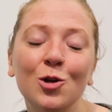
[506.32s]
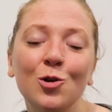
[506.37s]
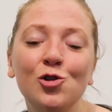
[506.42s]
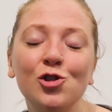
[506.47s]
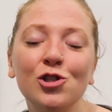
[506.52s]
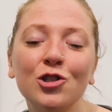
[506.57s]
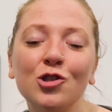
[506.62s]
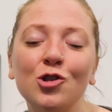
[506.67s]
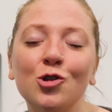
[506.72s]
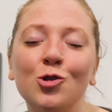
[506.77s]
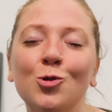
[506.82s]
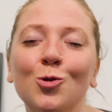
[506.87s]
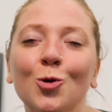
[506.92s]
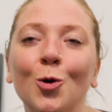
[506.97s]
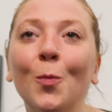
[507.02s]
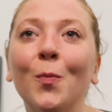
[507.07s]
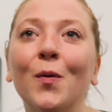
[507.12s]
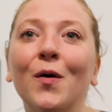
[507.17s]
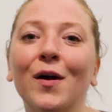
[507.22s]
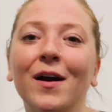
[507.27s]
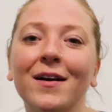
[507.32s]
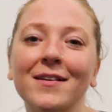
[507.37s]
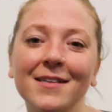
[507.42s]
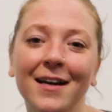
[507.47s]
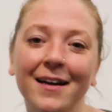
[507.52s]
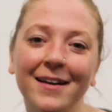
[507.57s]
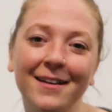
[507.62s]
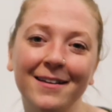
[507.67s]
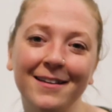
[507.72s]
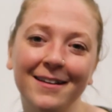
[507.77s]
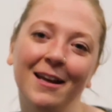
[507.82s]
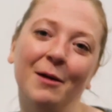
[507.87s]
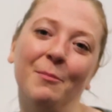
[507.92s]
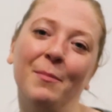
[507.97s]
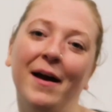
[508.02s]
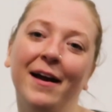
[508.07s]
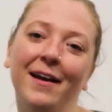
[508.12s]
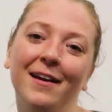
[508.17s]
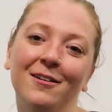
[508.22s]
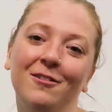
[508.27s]
just super excited to get
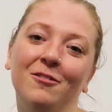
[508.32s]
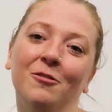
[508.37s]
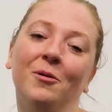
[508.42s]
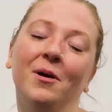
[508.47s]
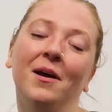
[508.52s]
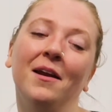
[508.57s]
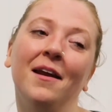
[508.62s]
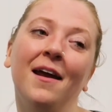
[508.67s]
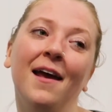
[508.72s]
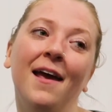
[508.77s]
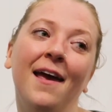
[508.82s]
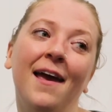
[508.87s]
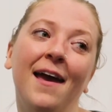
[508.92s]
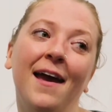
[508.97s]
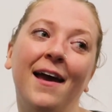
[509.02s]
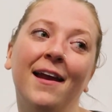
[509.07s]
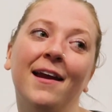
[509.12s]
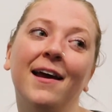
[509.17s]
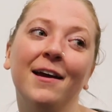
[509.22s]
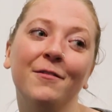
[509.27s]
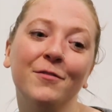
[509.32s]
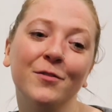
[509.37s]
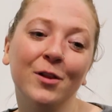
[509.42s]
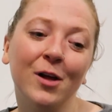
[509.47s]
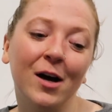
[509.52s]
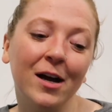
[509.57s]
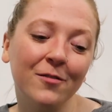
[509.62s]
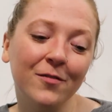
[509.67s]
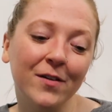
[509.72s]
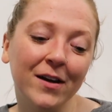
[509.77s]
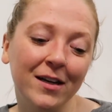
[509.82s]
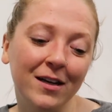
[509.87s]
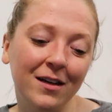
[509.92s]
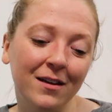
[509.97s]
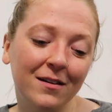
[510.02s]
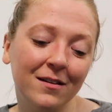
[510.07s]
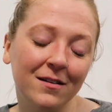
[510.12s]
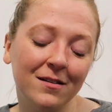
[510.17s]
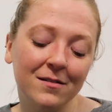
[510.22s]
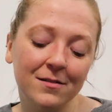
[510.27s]
back into it. And I have a lot of
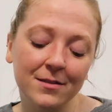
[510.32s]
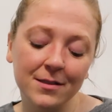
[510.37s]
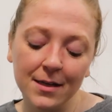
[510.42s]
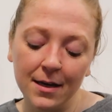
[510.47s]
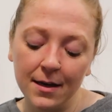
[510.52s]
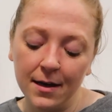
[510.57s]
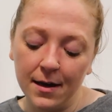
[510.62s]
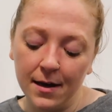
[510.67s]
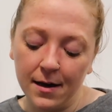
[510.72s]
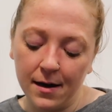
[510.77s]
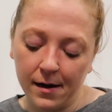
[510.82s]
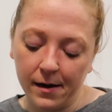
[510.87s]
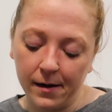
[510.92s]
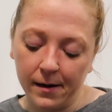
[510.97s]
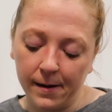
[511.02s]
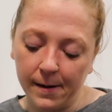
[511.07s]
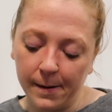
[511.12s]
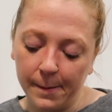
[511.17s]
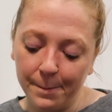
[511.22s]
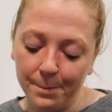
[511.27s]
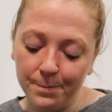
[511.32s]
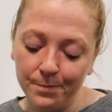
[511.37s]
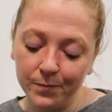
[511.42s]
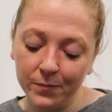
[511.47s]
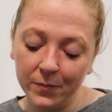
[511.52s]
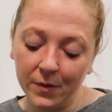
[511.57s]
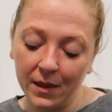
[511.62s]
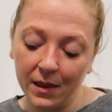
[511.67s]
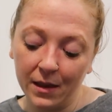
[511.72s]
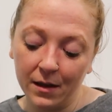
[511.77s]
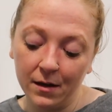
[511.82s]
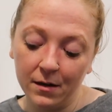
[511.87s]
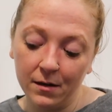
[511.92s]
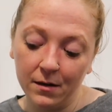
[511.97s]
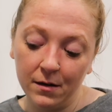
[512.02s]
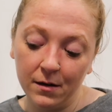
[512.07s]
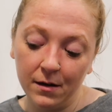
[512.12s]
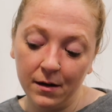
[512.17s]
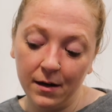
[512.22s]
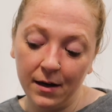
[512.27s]
ideas. Um,
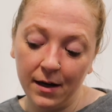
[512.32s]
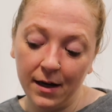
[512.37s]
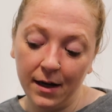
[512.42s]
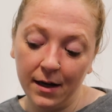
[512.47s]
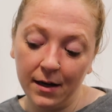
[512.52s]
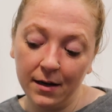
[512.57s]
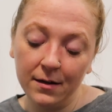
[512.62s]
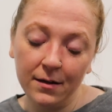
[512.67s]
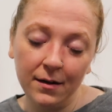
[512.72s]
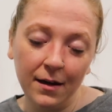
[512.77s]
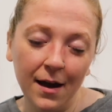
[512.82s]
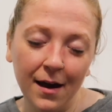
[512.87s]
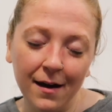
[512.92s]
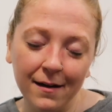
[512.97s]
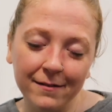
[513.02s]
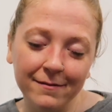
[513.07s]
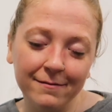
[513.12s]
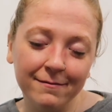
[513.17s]
and yeah,